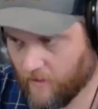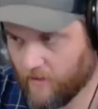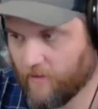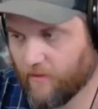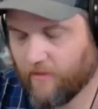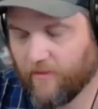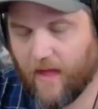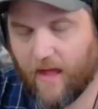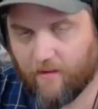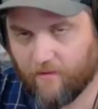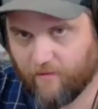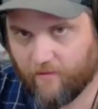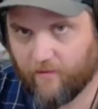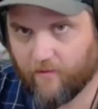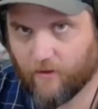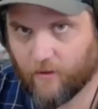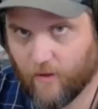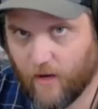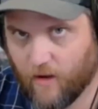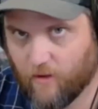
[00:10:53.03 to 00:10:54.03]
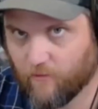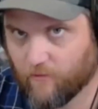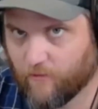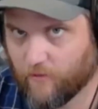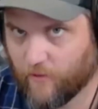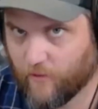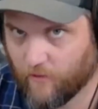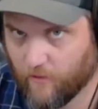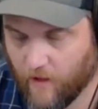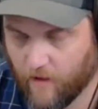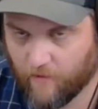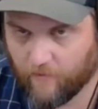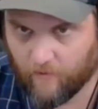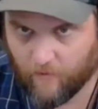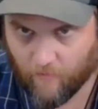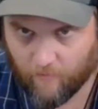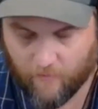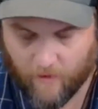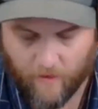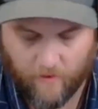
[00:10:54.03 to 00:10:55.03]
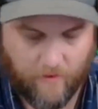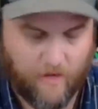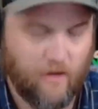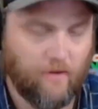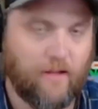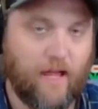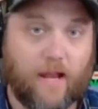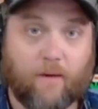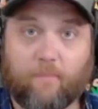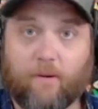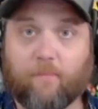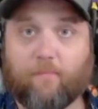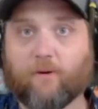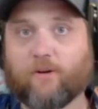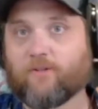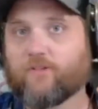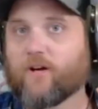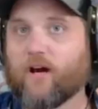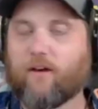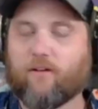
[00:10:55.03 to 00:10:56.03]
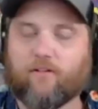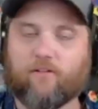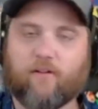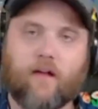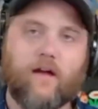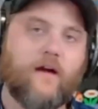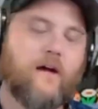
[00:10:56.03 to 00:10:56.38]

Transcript: That's the grounds for the lawsuit part. Now, a lot of people are trying to say,